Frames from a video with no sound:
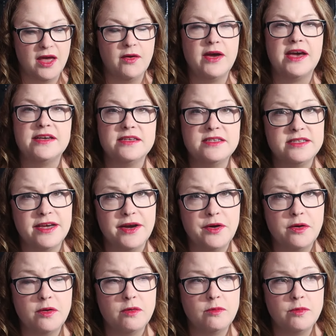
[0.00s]
Okay,
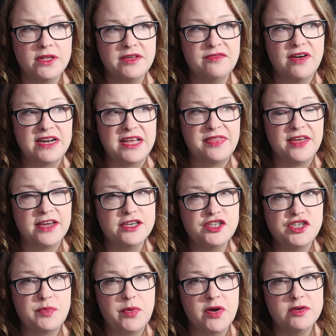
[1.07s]
so really funny thing,
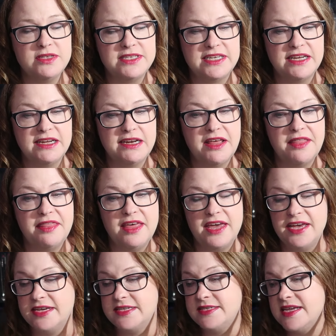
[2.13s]
she posted
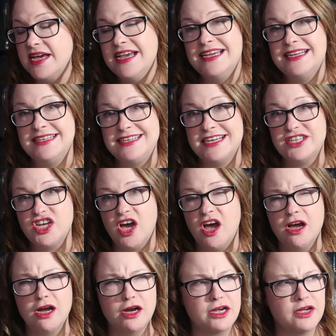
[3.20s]
this
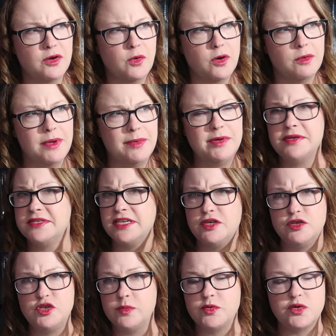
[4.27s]
TikTok or, or maybe it was a
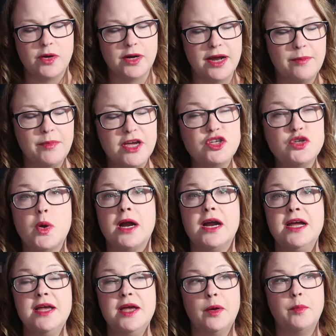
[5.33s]
YouTube short, I'm not
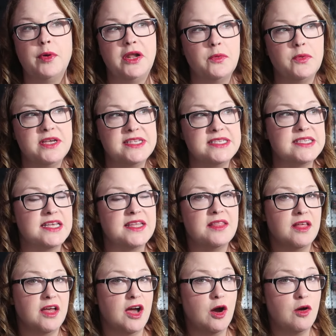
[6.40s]
sure, but it was
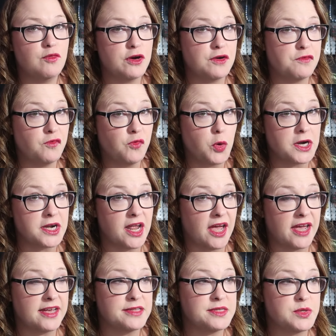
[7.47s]
over a
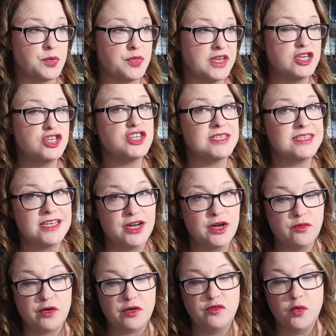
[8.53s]
fortnight. So things she's done
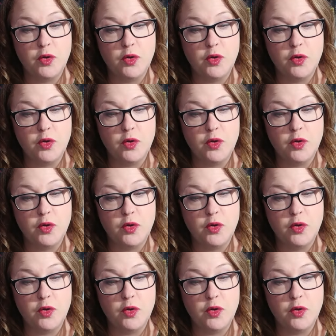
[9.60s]
over a